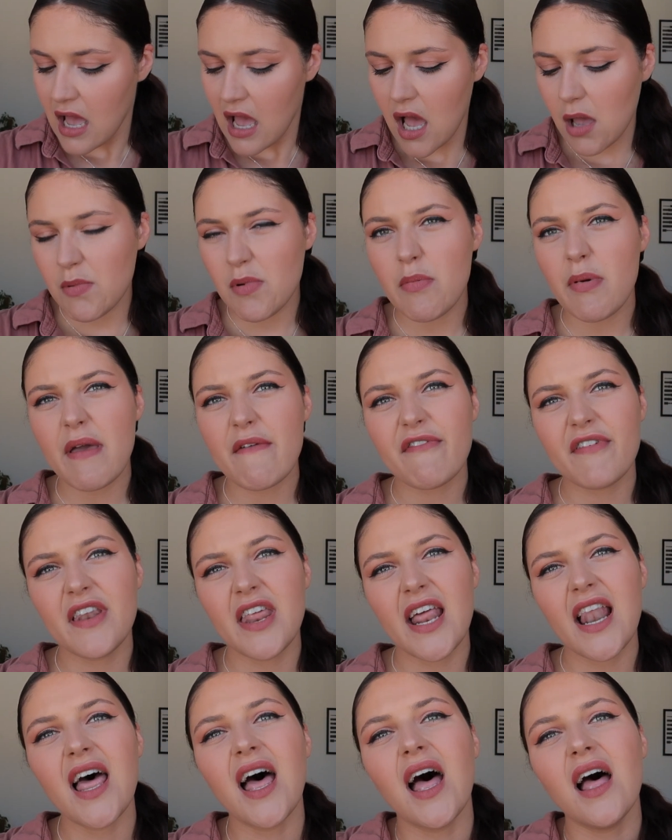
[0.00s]
I'm a bit
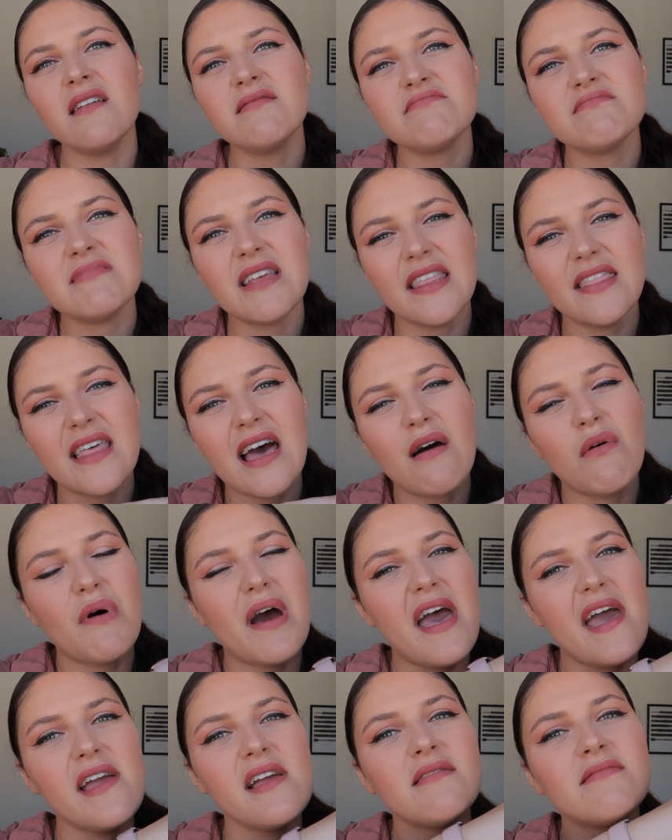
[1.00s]
vanilla in that
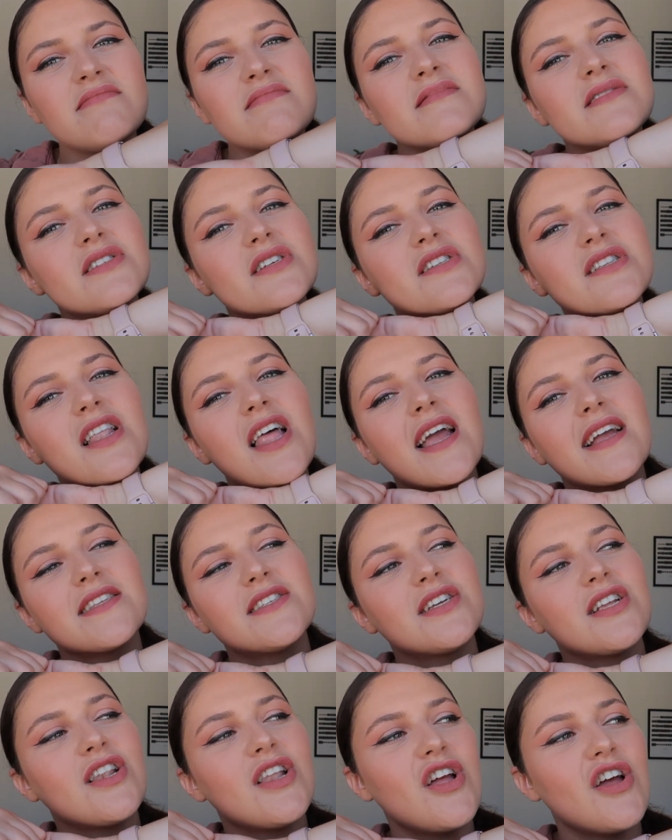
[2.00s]
way, just like
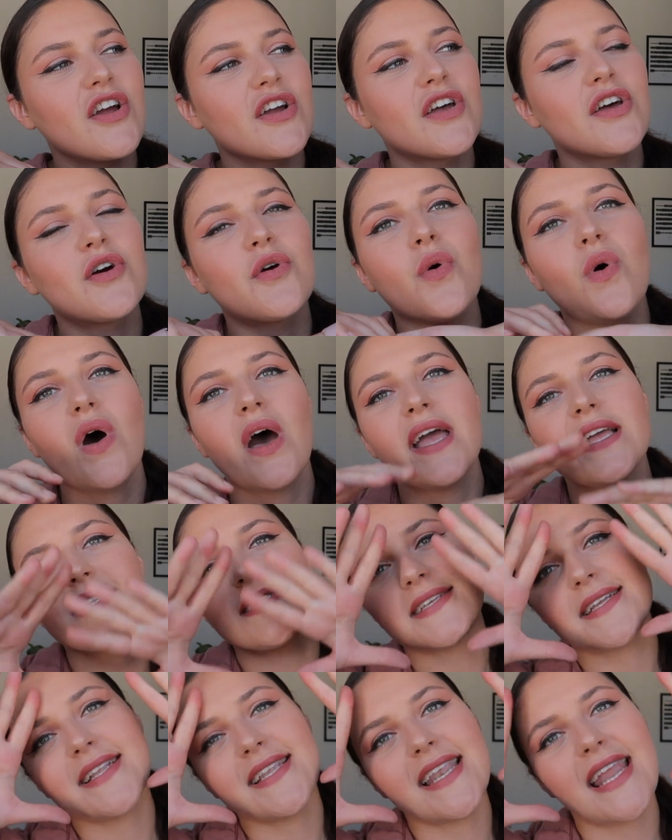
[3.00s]
to look
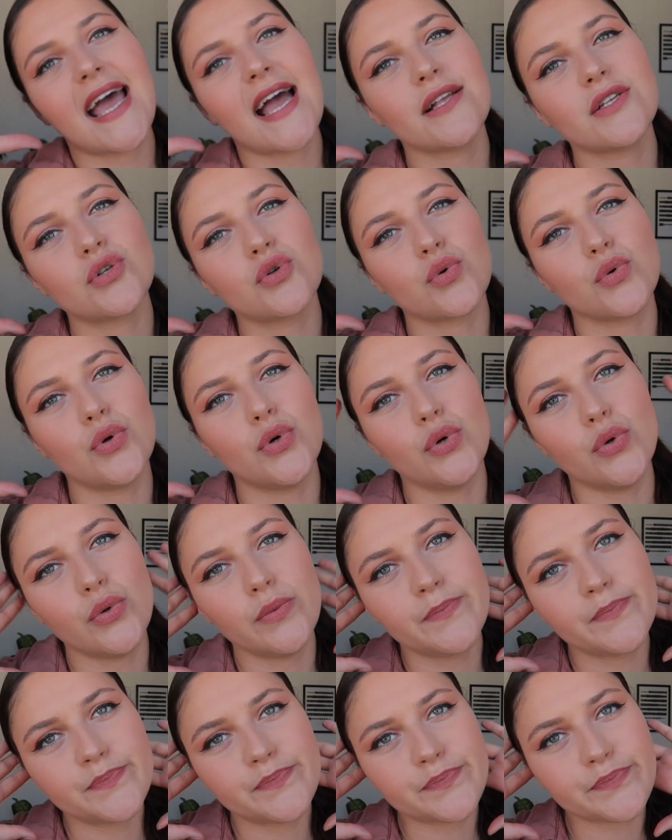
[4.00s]
quite natural.
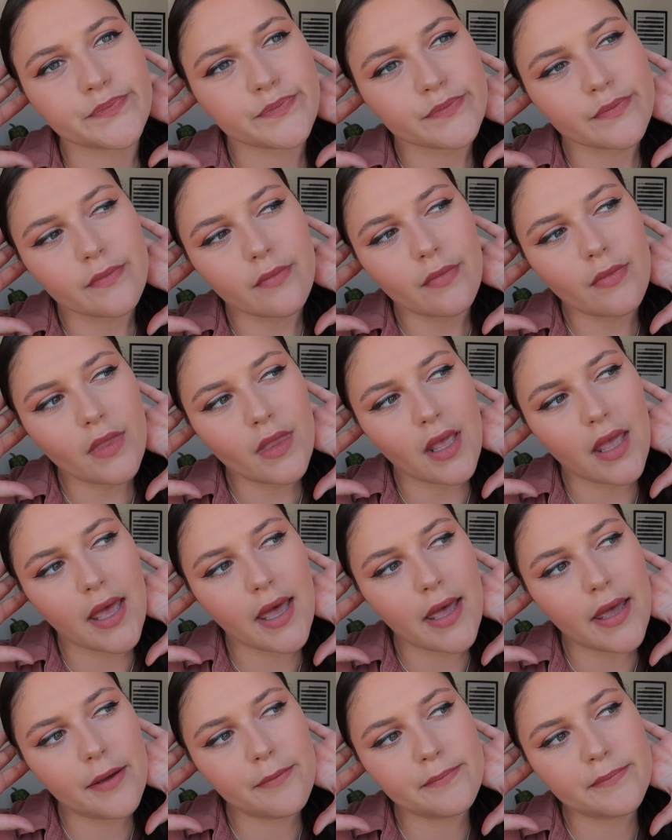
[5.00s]

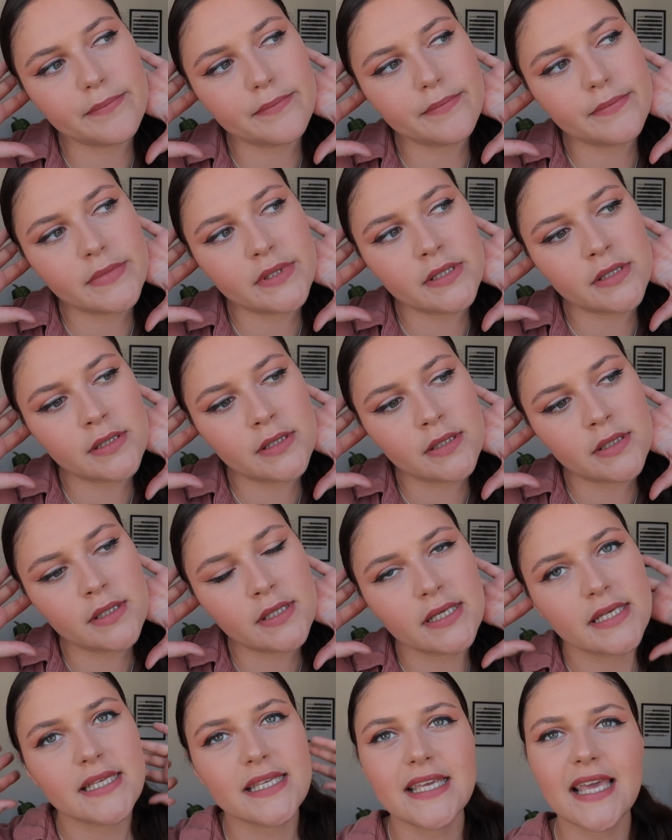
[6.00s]

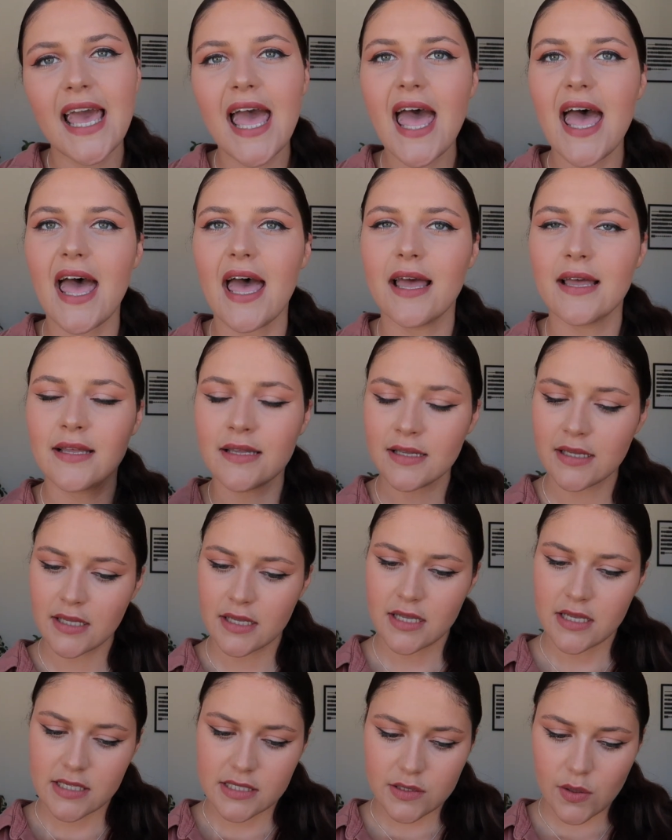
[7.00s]
Yeah,
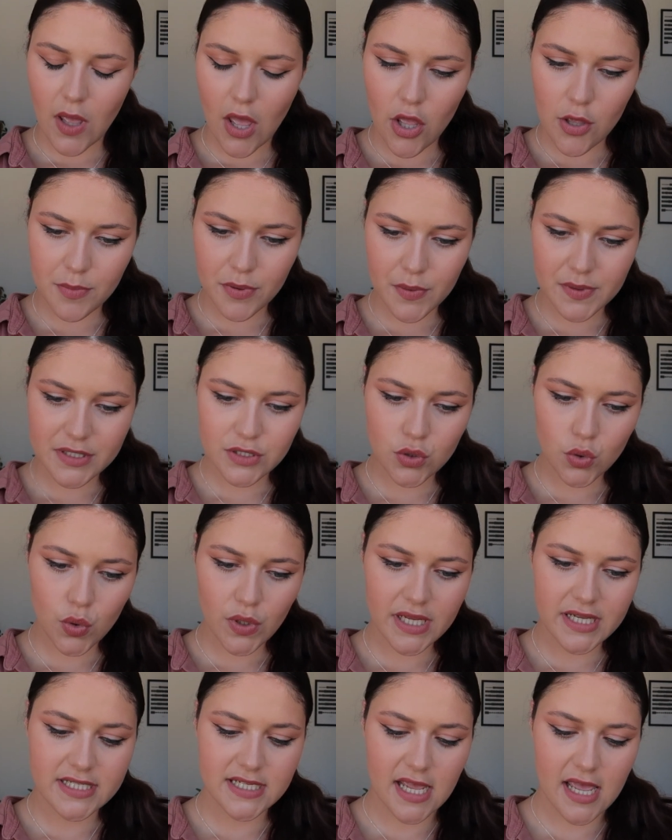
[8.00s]
so I hope you
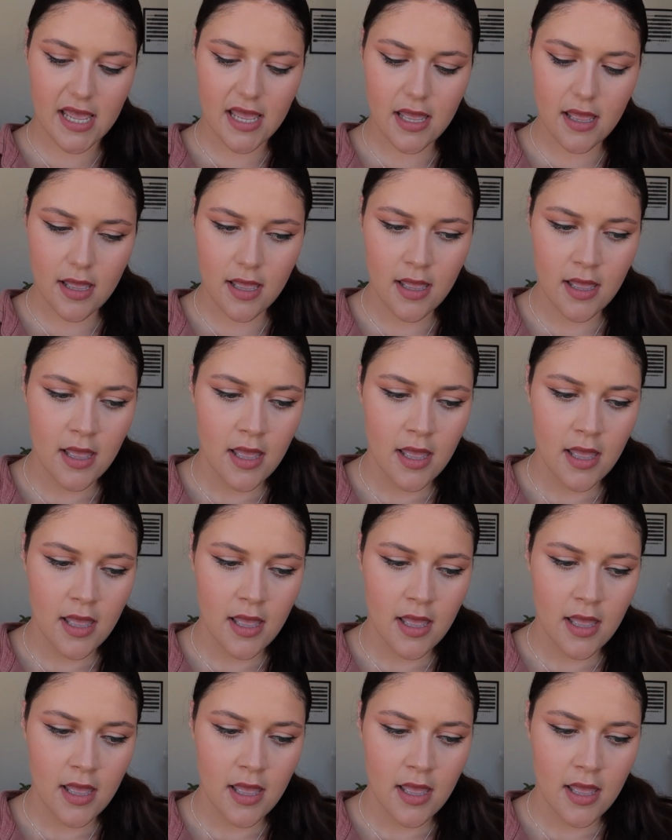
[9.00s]
enjoyed it.